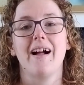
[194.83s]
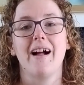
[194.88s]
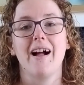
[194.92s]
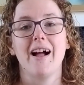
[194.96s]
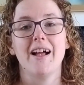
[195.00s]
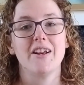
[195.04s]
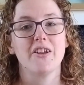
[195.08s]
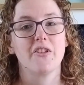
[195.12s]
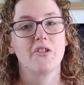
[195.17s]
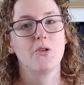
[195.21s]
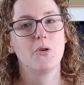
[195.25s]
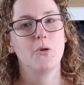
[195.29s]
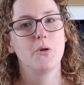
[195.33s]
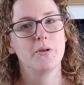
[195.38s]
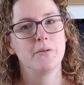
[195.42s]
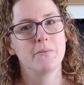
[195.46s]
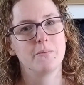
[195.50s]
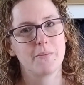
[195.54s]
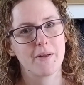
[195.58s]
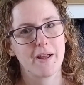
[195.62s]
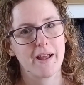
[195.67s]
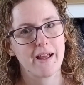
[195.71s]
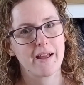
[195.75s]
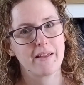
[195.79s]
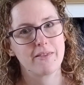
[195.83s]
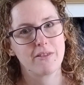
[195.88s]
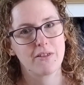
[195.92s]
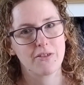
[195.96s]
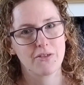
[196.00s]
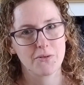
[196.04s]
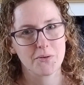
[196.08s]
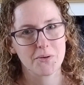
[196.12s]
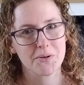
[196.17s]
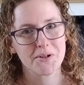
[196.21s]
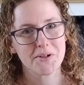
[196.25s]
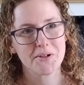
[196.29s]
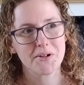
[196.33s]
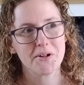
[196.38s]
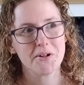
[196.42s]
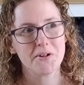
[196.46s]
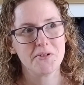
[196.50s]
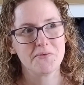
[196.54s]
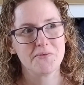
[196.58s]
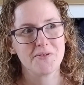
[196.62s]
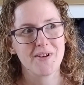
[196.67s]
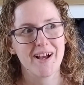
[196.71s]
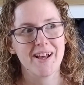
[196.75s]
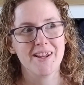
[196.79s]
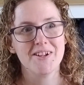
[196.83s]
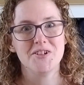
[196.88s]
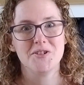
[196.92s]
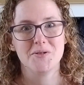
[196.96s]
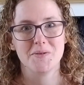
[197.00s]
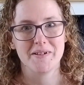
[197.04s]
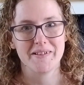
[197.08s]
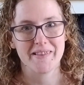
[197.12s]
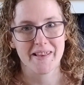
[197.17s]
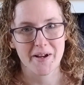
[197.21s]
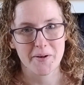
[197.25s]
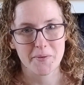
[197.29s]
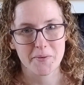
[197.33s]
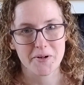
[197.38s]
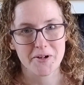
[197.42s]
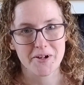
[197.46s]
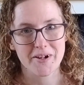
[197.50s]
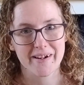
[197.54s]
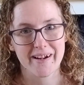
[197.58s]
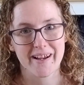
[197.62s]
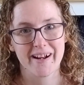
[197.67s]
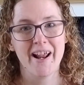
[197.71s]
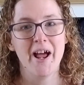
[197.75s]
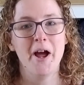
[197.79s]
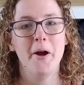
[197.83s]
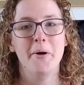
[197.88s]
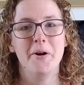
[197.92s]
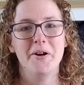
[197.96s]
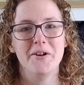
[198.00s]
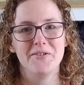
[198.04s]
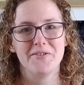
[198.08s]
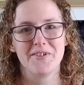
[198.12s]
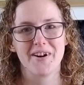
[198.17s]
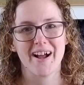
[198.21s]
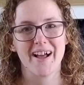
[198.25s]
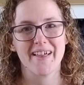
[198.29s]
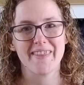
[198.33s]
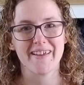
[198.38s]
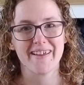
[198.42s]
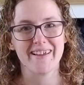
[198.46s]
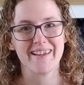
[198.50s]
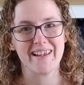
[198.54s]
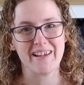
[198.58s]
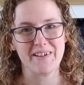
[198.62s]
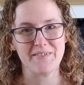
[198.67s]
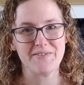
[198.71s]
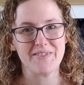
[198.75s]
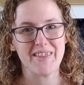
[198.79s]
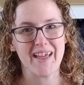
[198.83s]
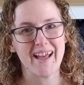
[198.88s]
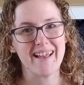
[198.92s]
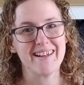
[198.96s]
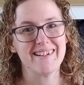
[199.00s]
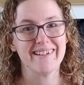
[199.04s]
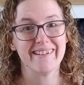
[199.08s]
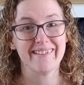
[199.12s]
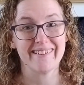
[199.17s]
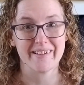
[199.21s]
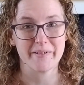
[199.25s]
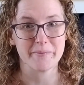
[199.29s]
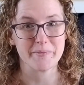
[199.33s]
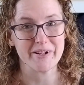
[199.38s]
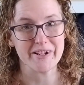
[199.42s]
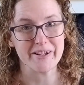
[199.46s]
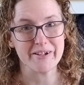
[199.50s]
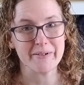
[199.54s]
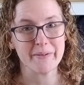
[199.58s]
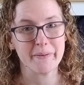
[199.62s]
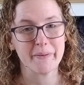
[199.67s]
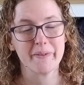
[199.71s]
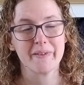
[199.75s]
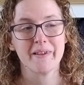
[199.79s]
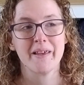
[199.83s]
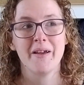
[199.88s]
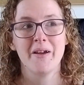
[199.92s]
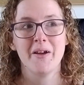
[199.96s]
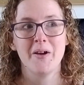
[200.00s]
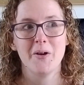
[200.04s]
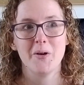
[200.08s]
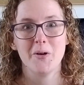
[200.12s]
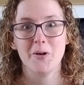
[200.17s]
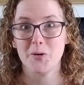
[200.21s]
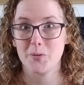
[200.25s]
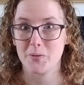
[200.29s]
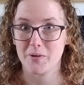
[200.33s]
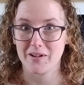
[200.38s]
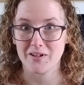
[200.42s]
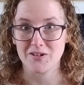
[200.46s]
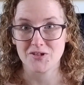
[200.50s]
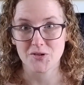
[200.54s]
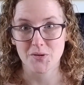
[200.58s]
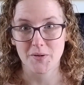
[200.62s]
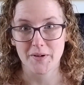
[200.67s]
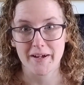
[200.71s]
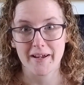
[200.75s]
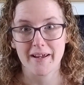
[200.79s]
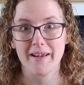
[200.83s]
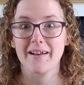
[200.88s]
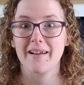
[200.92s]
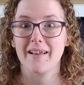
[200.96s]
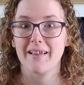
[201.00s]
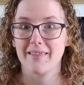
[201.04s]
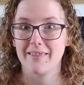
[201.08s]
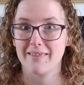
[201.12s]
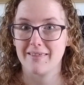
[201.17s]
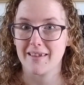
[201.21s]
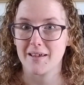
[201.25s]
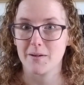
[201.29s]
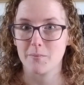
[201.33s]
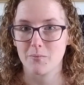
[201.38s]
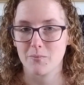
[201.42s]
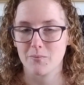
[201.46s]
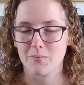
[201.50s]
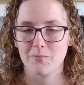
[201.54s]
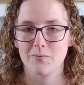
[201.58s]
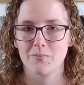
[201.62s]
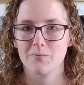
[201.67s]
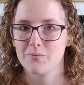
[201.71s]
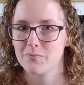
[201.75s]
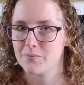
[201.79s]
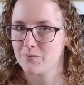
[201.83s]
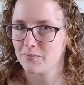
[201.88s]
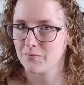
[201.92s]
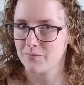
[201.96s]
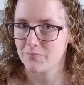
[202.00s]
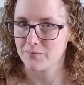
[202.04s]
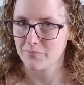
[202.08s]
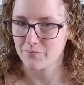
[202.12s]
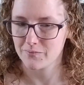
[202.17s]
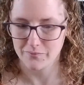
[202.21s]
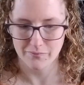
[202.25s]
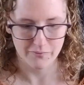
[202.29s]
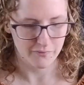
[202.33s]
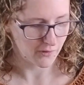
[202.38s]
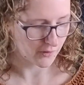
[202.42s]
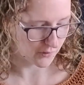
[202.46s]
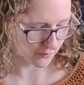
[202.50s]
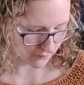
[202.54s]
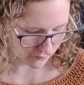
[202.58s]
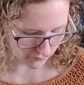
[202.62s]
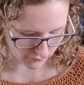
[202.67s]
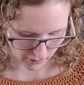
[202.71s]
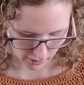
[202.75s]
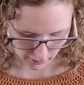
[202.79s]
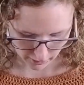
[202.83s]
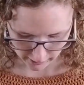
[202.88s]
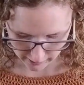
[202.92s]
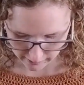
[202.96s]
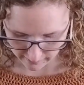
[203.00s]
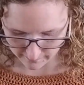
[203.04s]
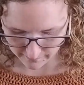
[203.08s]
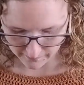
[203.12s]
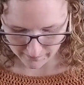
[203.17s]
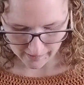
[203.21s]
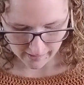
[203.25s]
I just couldn't bear the thought of undoing that work, and I would rather give that to someone else who would enjoy it than frog it.